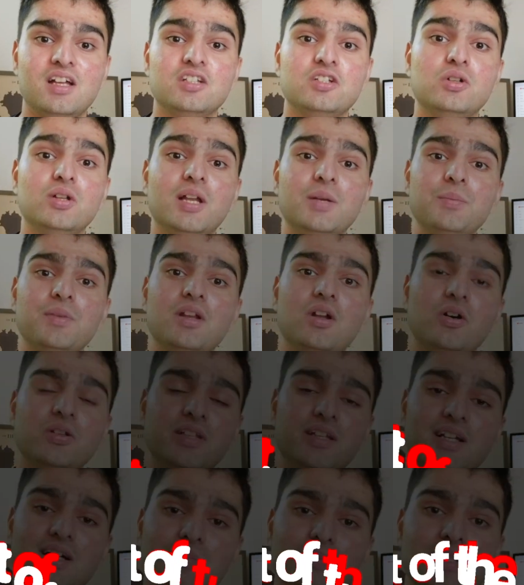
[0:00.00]
Do let me know in the
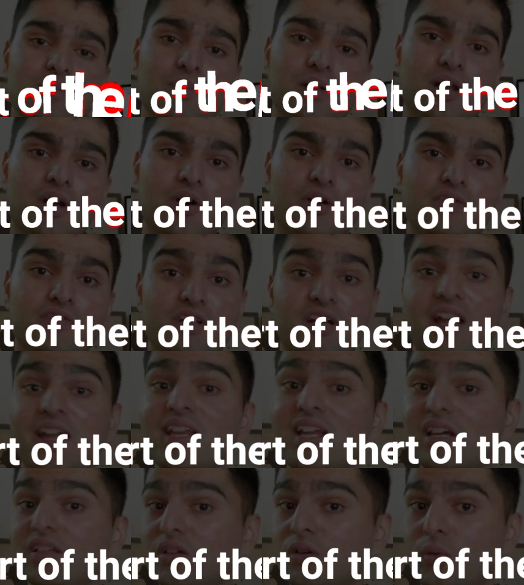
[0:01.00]
comments below if there are any
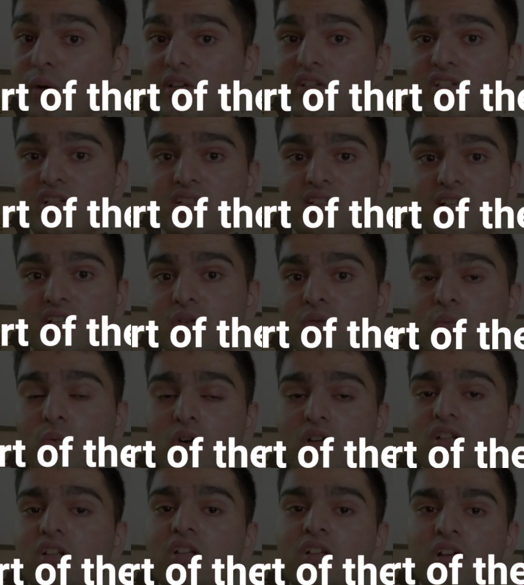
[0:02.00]
other questions that you'd
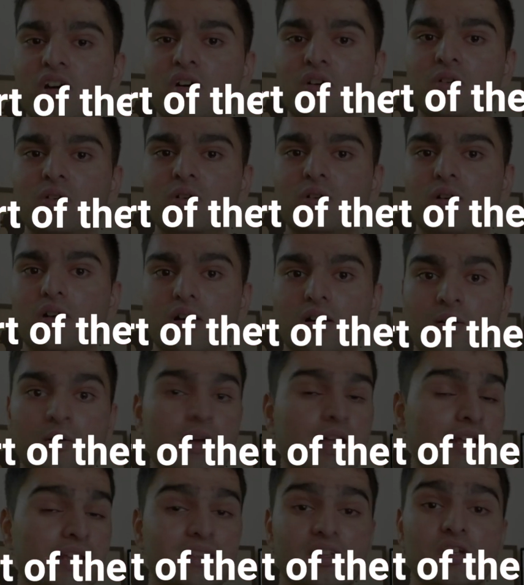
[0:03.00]
want to know, or
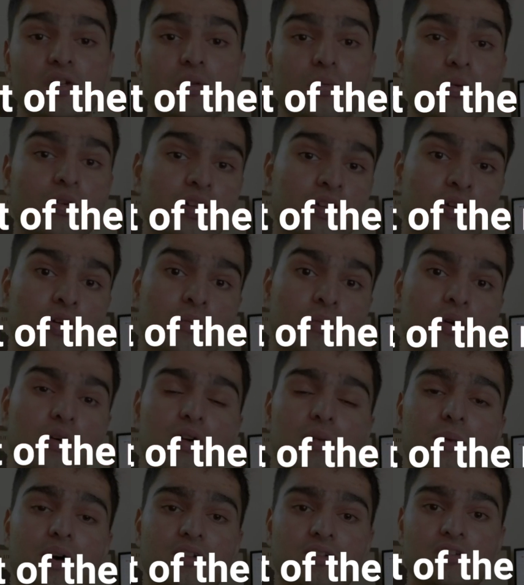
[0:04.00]
anything you'd want to know more
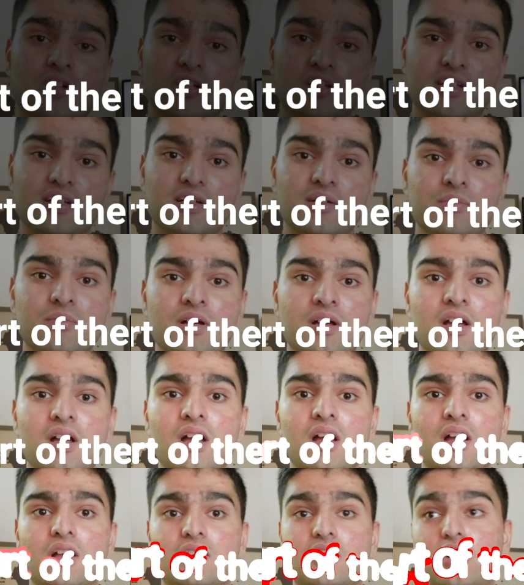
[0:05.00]
about Nottingham
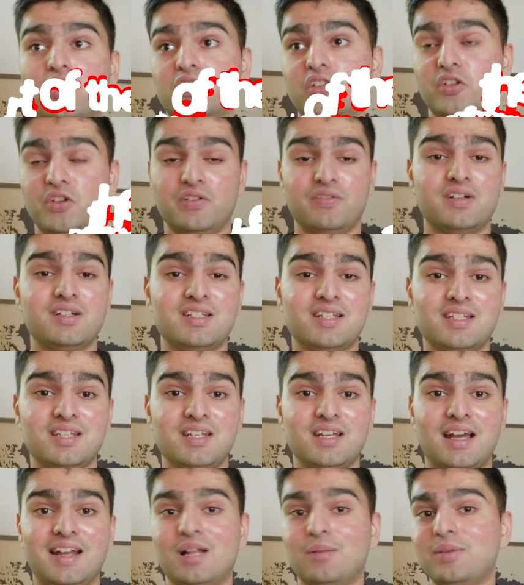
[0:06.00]
or the university,
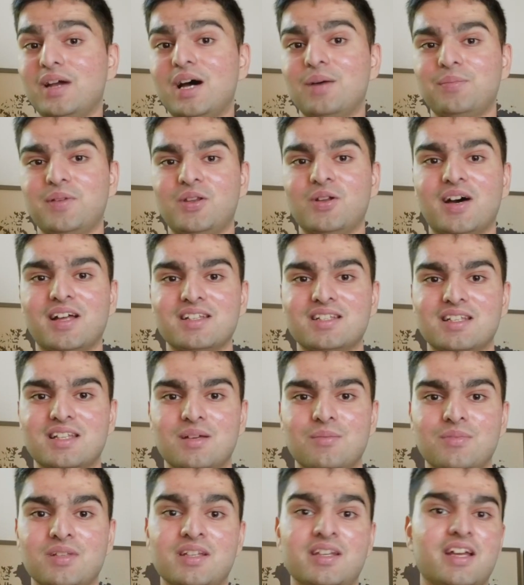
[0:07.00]
and I'll be happy to answer them
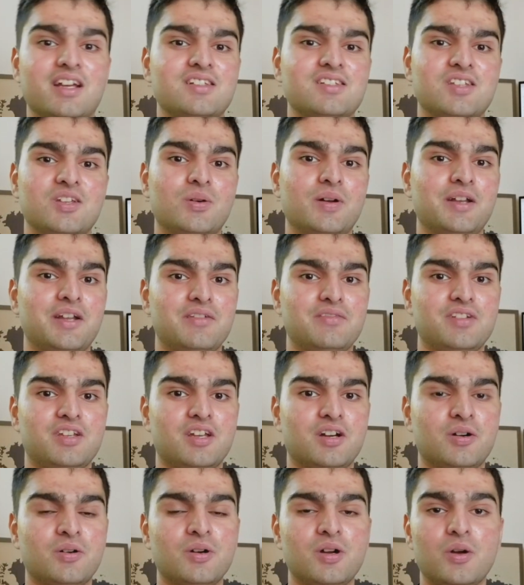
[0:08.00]
in the next Q&A
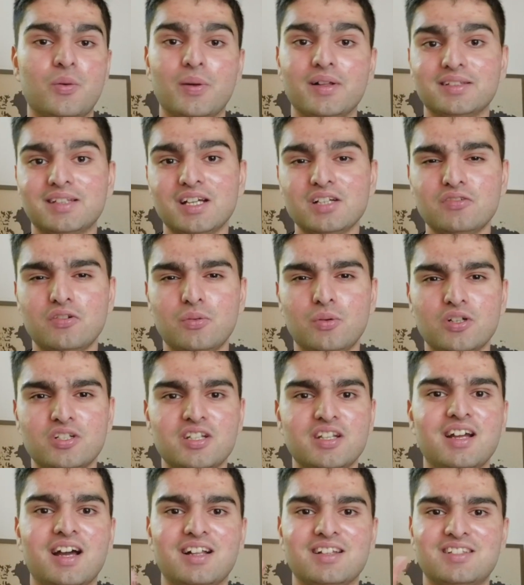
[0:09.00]
video. Well, thanks for
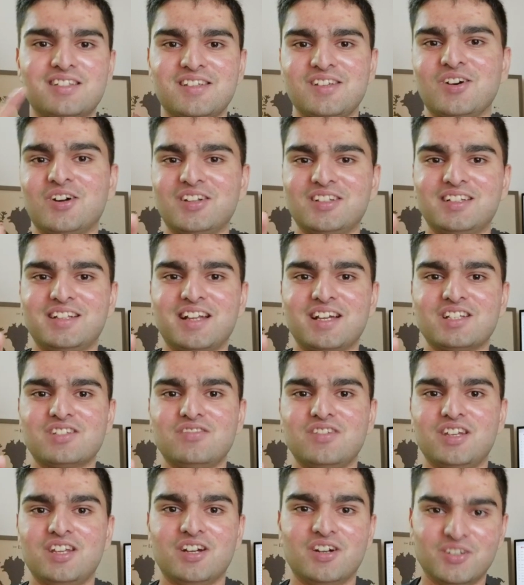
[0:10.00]
watching. I'll see you all in the next
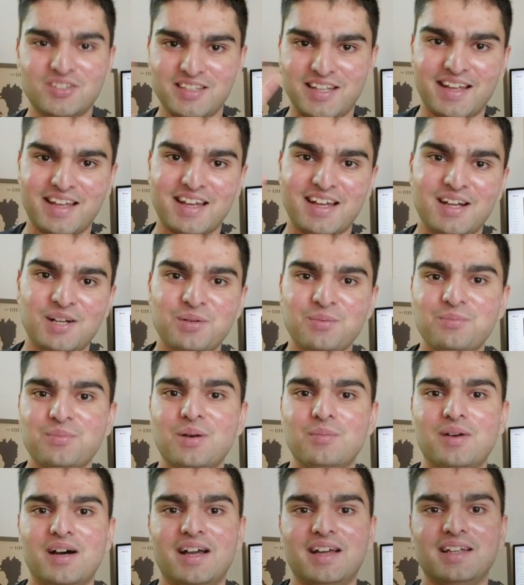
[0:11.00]
video. Take care.
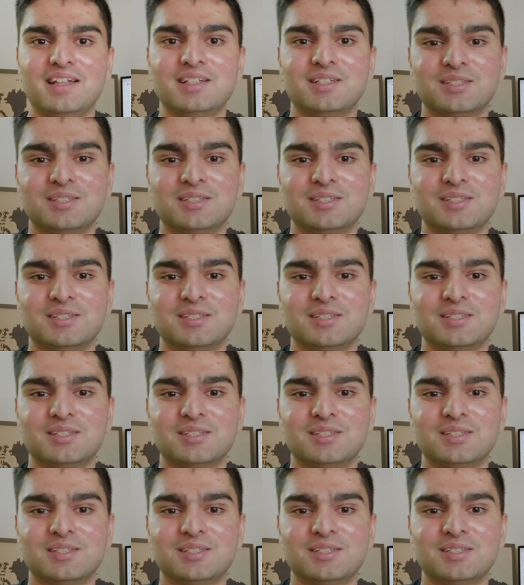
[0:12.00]
Bye-bye.